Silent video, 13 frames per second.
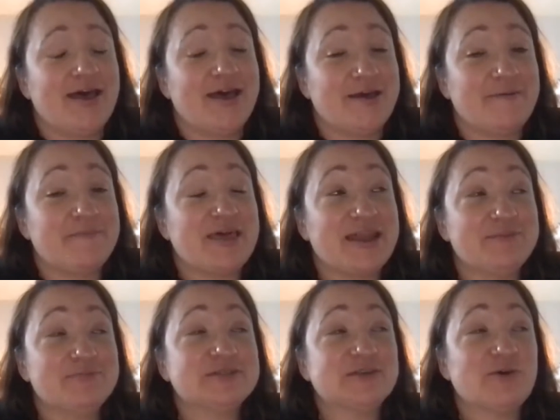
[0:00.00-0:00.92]
um, and
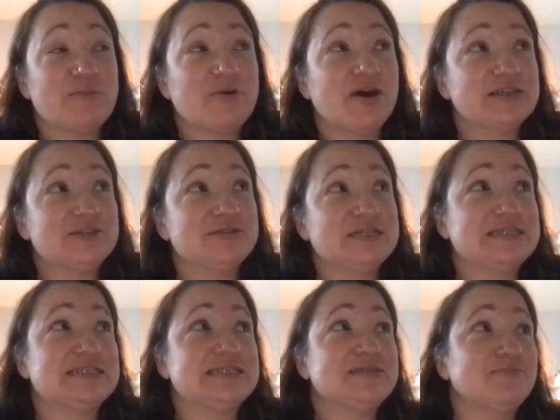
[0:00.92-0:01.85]
I'm also quite partial to
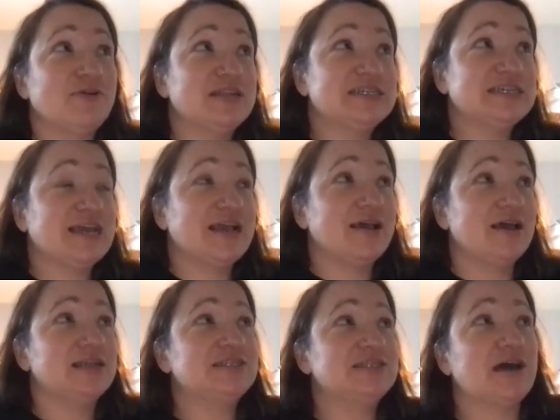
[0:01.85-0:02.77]
just demolishing
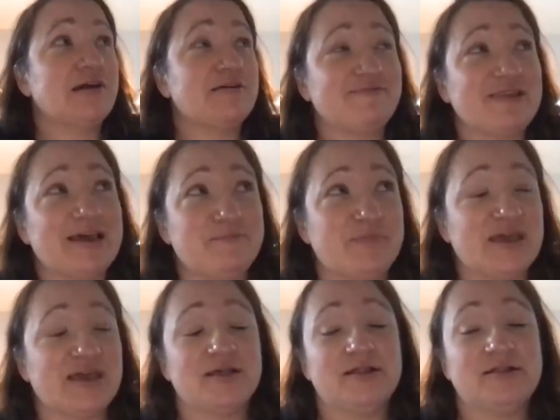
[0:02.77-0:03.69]
a jar of lime
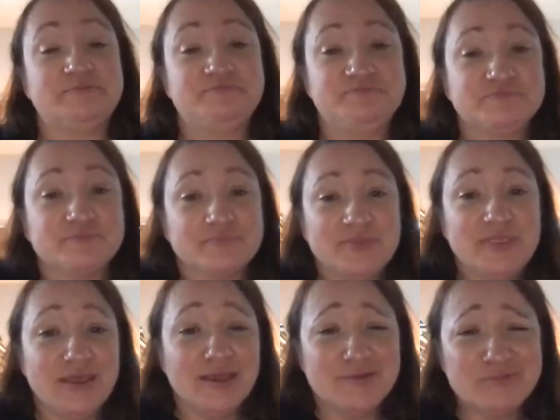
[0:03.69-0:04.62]
pickle,
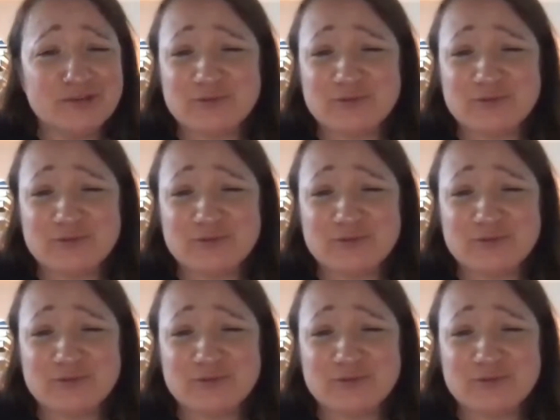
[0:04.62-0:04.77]
um, which